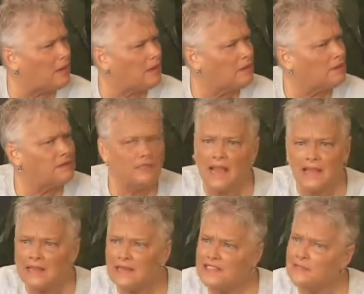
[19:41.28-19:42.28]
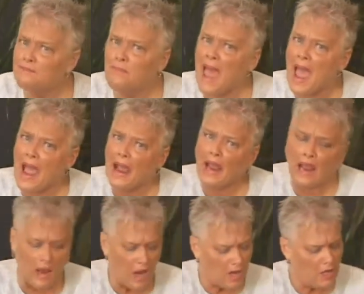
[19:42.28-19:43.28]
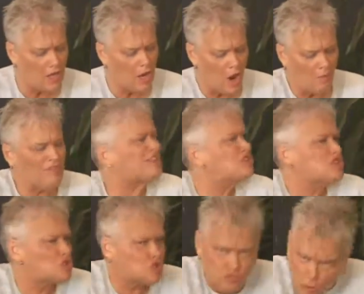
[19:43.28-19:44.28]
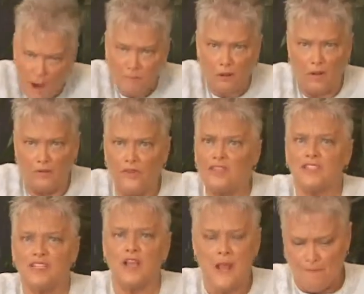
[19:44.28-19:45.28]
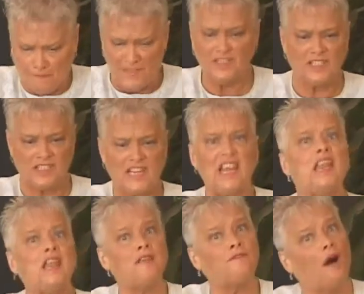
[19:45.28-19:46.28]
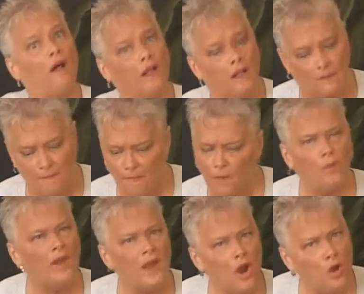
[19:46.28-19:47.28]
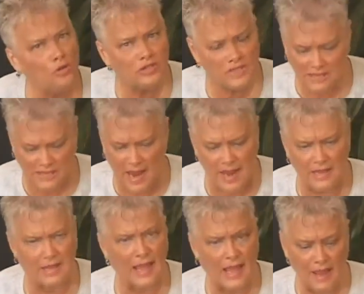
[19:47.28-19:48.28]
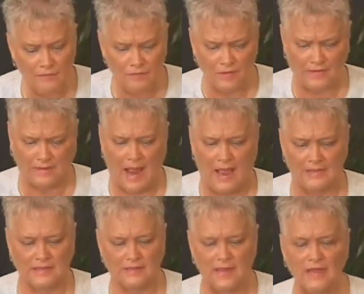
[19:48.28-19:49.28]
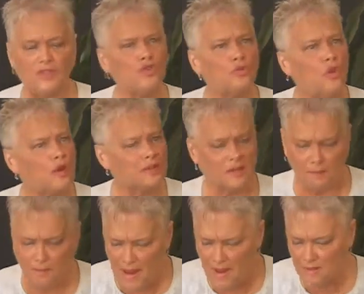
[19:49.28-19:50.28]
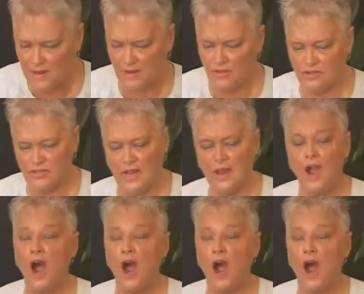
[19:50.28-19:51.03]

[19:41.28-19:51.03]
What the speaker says: Isn't this bad? You know, this is trouble. This is evil." We don't say that, for God's sakes. You look at the baby and you say,